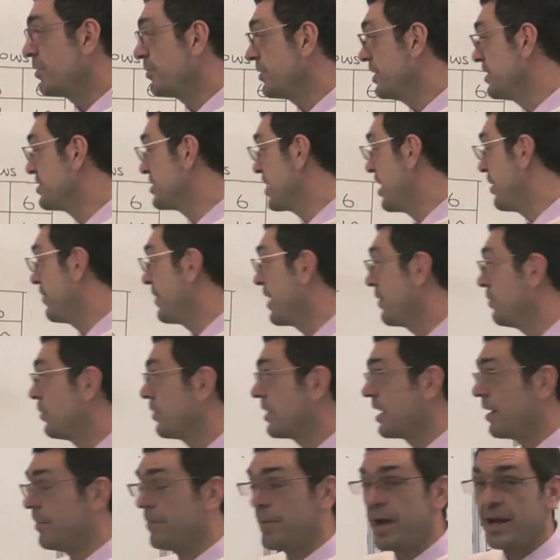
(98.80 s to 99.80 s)
all these up, they will
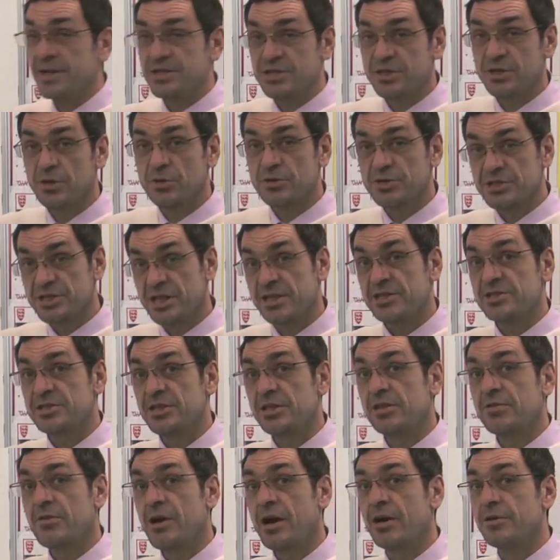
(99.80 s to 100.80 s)
come back to your
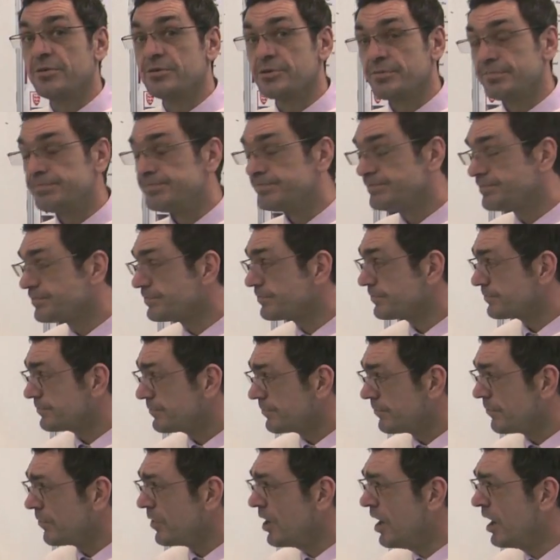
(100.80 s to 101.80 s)
60 throws.
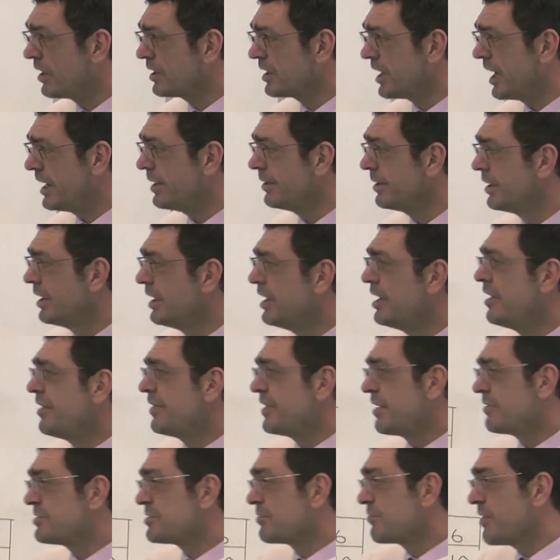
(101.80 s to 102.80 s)
Okay?
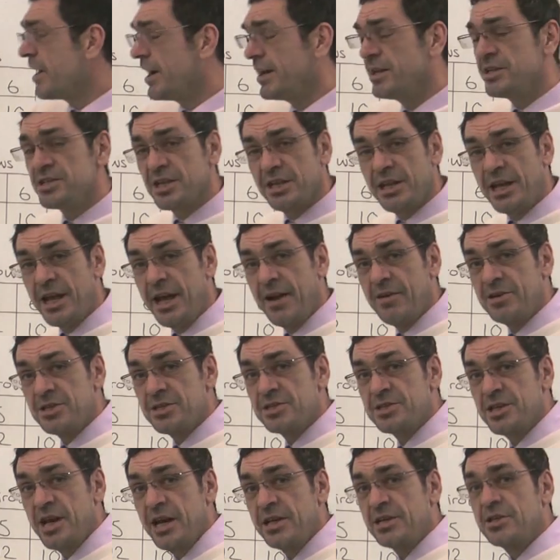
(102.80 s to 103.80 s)
There is a range in here, as
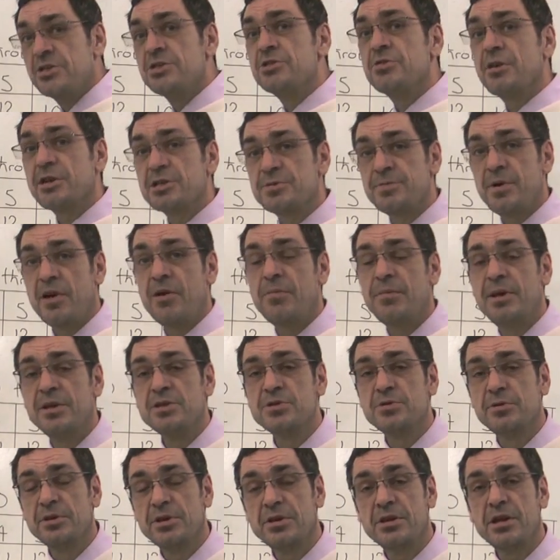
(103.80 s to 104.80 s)
I say, because your
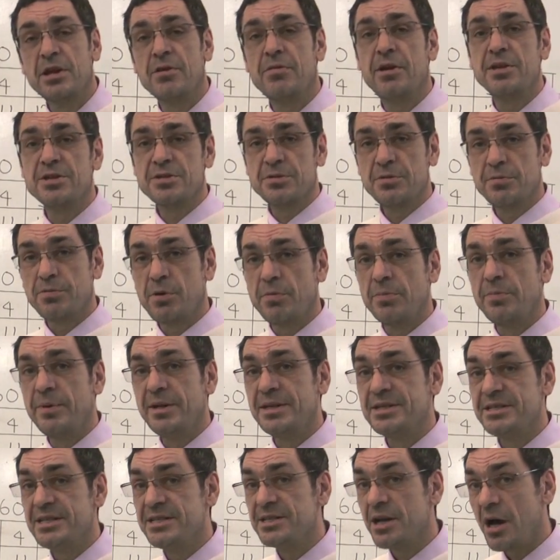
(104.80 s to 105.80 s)
experimental and theoretical
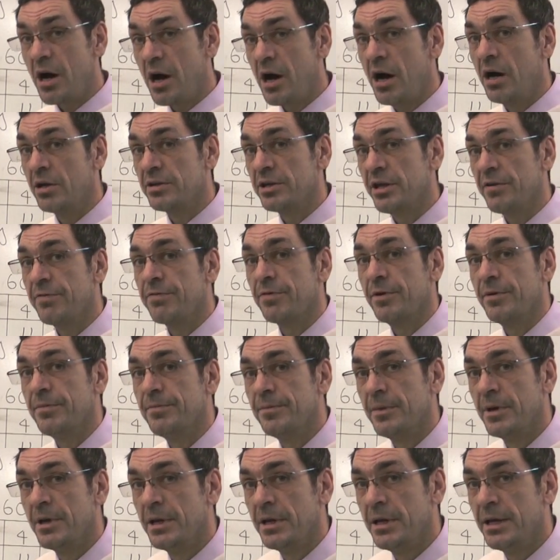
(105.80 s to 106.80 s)
probabilities are different.
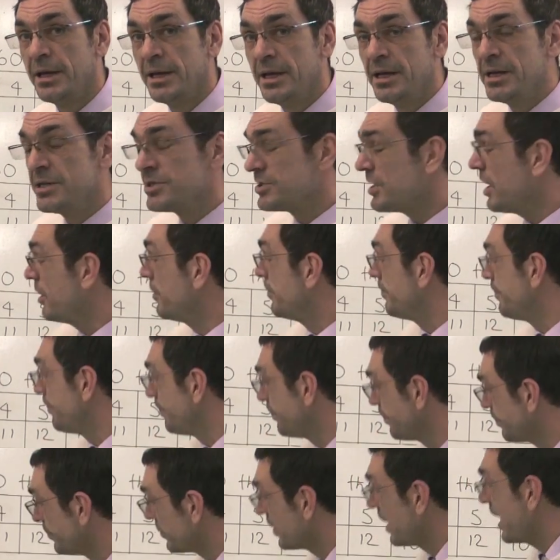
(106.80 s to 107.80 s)
So,
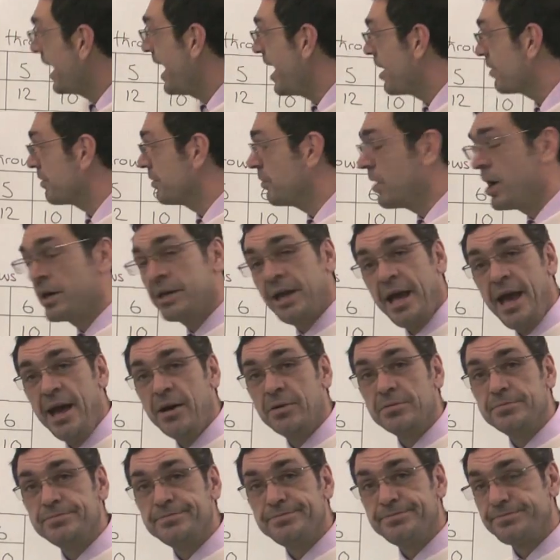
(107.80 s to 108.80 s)
how do we work it
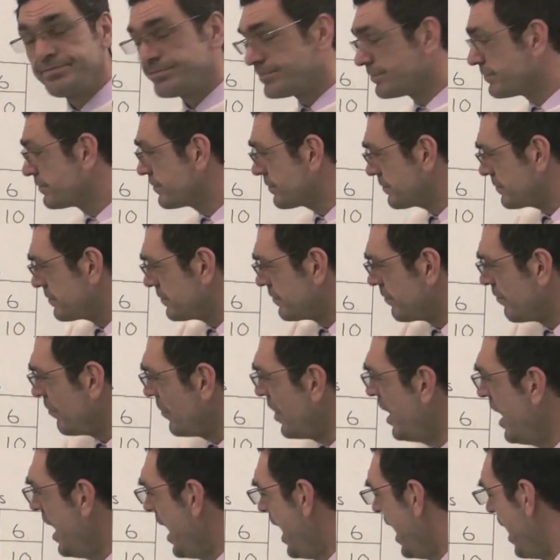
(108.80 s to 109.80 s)
out?
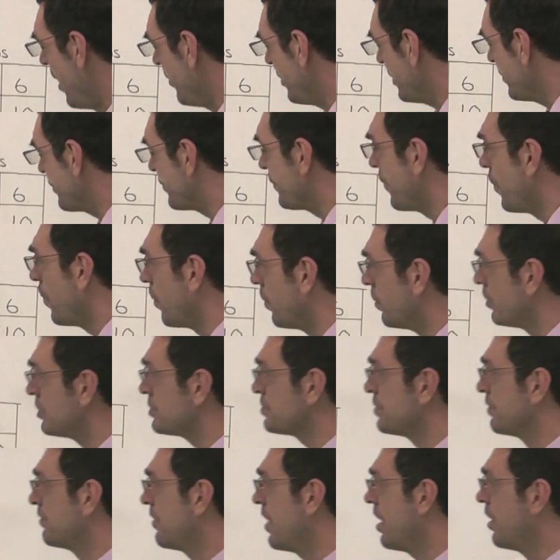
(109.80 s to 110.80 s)
How many
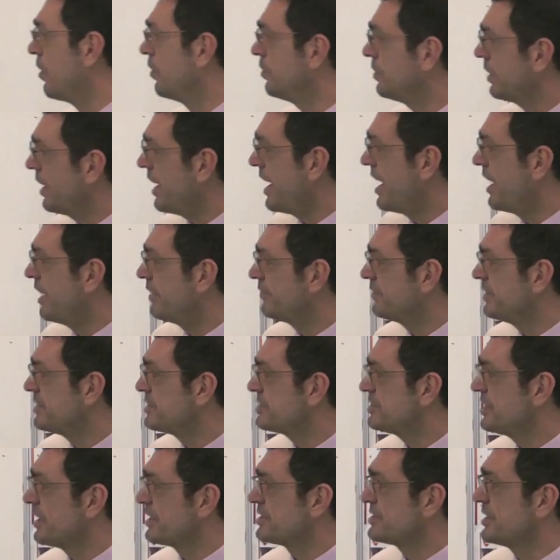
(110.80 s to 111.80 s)
4s were rolled out of
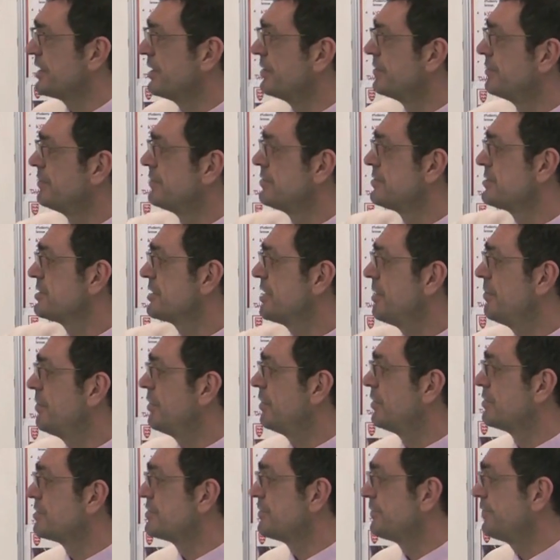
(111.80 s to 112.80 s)
this 60? So come
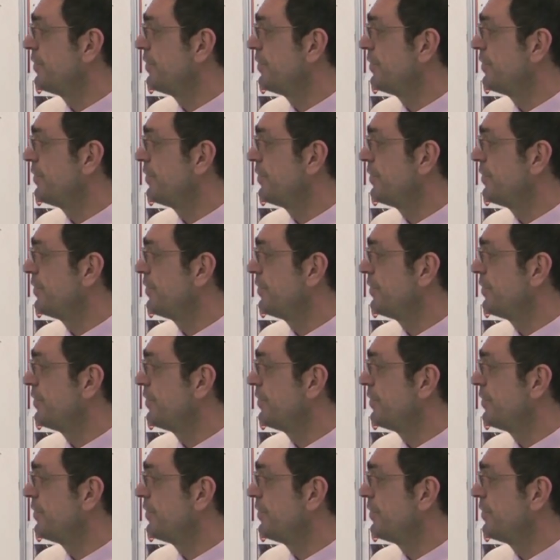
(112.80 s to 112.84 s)
along to